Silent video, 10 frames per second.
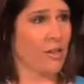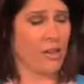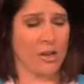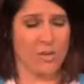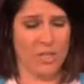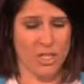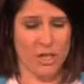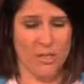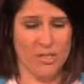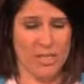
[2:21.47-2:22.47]
a year ago that she
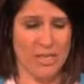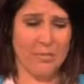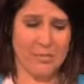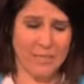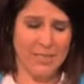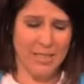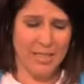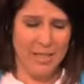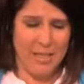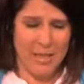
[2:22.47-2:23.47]
turned this in.
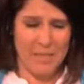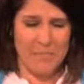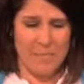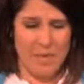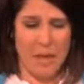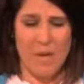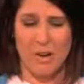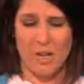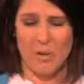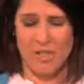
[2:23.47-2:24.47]
I'm
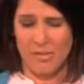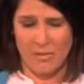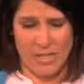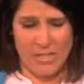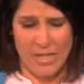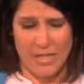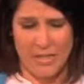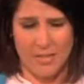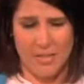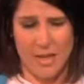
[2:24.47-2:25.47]
outgoing and friendly.
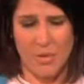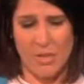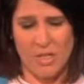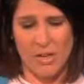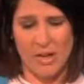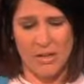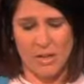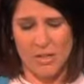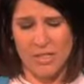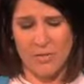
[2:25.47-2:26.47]
I wonder how
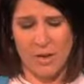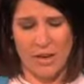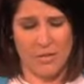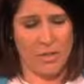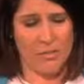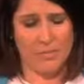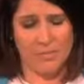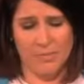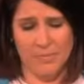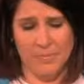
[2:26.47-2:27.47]
long is forever.
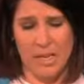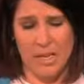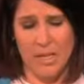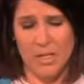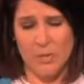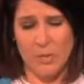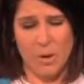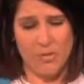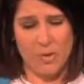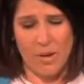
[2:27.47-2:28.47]
I hear
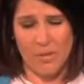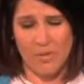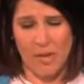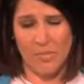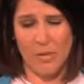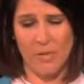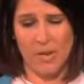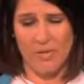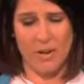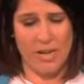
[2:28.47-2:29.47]
support from my family
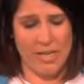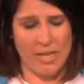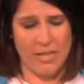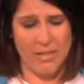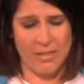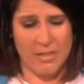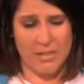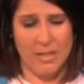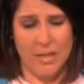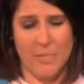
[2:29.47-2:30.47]
whenever I need it.
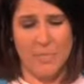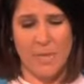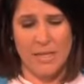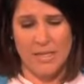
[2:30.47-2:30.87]
I